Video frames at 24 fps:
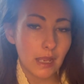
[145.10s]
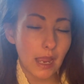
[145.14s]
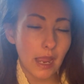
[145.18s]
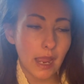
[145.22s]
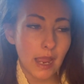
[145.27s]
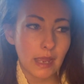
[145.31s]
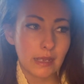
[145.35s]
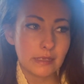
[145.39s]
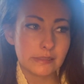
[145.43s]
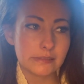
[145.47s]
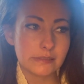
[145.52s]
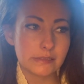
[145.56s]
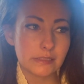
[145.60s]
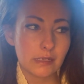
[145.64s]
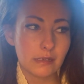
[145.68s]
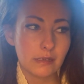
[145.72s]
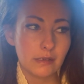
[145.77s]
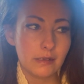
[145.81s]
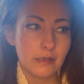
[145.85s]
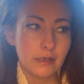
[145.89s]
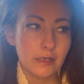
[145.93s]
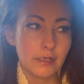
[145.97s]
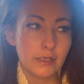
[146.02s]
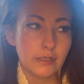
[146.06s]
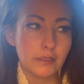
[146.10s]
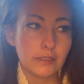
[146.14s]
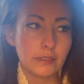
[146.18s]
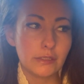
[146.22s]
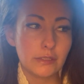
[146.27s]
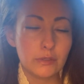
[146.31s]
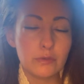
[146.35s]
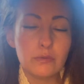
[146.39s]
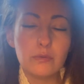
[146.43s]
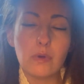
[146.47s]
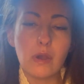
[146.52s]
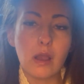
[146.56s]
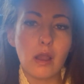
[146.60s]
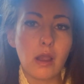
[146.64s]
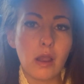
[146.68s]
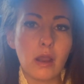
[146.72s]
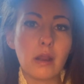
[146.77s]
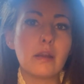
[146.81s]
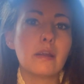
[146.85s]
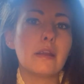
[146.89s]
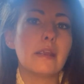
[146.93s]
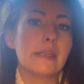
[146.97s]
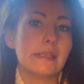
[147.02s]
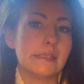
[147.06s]
as you
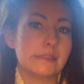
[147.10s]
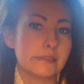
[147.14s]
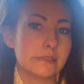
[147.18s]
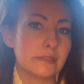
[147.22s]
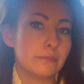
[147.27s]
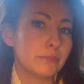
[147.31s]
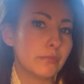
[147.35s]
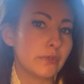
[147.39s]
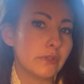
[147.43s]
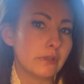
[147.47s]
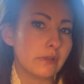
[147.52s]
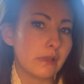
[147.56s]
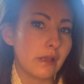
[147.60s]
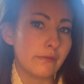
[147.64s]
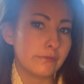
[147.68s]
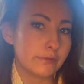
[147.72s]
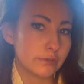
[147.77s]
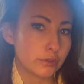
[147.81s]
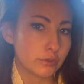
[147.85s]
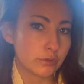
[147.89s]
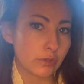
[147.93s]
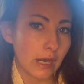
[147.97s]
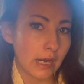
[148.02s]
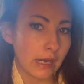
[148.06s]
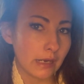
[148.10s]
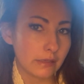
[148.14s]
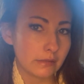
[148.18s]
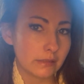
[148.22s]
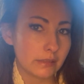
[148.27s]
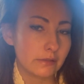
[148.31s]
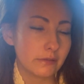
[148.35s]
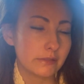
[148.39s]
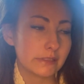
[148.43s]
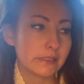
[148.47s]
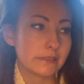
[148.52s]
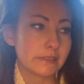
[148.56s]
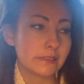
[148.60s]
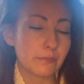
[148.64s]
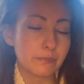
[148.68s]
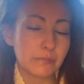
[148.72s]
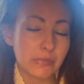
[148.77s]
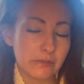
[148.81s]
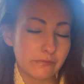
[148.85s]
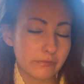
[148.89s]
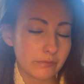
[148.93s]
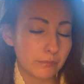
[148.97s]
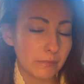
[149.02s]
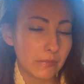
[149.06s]
are a symbol of strength,
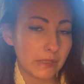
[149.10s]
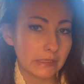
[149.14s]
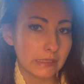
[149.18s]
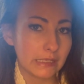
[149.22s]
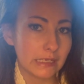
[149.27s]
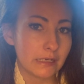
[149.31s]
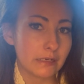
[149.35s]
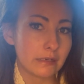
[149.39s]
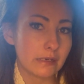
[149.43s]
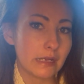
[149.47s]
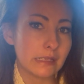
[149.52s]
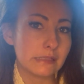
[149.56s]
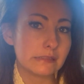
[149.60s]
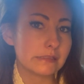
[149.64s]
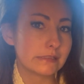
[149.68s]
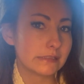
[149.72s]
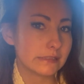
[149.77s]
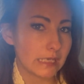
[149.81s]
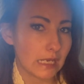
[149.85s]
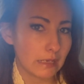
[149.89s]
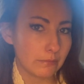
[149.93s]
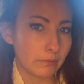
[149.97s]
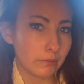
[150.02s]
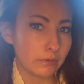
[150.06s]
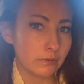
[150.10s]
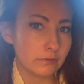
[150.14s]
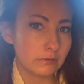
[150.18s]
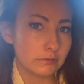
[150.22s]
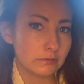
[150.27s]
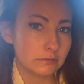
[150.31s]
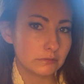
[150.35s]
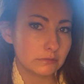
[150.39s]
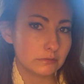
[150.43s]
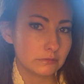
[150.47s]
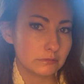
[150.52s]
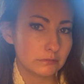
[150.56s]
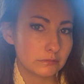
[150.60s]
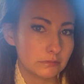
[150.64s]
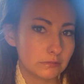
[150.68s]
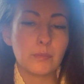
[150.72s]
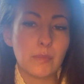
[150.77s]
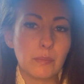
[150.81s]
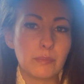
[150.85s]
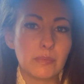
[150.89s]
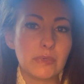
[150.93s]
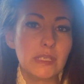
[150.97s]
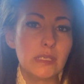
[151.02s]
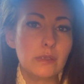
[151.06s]
something familiar and stable.
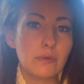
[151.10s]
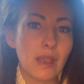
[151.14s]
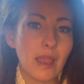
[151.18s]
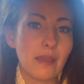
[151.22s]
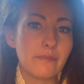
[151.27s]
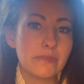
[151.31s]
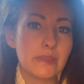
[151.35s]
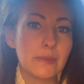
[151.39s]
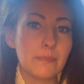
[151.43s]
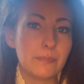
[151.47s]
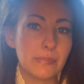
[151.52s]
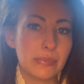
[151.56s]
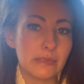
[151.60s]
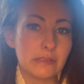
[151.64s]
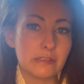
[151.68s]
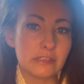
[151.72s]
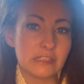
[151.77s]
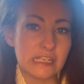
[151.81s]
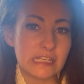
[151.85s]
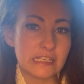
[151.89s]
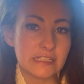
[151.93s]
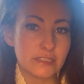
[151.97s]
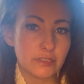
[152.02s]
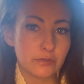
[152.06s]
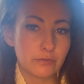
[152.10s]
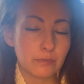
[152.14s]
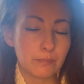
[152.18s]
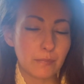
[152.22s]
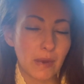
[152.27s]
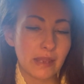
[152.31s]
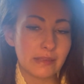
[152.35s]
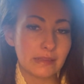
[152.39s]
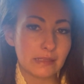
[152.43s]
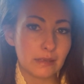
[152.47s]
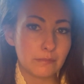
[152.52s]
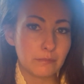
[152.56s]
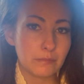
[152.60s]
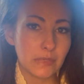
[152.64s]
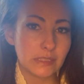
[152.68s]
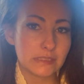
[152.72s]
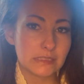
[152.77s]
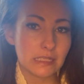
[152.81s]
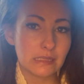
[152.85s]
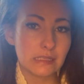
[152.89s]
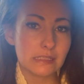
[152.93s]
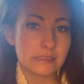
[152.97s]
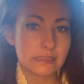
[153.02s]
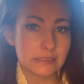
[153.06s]
Remember, you have the ability to remind them
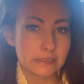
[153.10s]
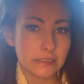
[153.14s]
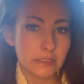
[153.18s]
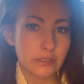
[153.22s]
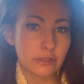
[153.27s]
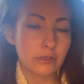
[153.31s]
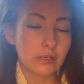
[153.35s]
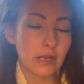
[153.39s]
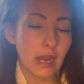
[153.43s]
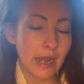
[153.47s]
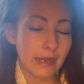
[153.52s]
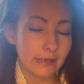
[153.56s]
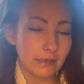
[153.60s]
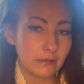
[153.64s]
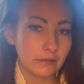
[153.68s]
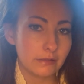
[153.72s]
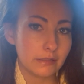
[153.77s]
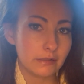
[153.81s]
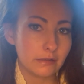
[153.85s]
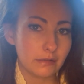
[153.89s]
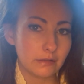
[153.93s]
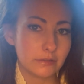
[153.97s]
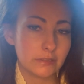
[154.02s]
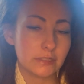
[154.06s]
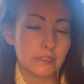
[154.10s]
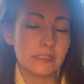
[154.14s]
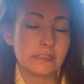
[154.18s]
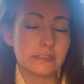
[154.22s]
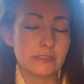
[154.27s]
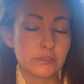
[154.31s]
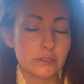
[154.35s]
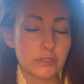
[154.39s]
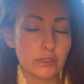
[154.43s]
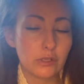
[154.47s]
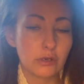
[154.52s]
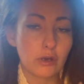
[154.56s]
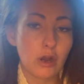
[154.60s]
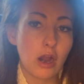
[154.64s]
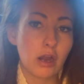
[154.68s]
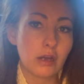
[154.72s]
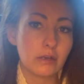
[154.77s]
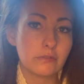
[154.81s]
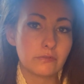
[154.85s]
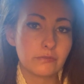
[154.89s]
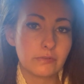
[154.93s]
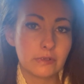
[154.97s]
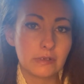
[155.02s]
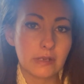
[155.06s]
to listen to their heart
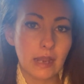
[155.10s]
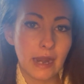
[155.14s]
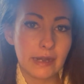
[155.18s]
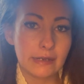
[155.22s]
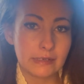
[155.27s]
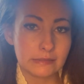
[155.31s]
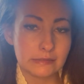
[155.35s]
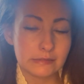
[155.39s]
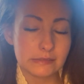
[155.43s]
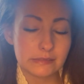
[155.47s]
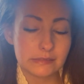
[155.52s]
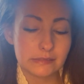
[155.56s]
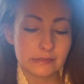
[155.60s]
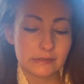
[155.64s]
for guidance.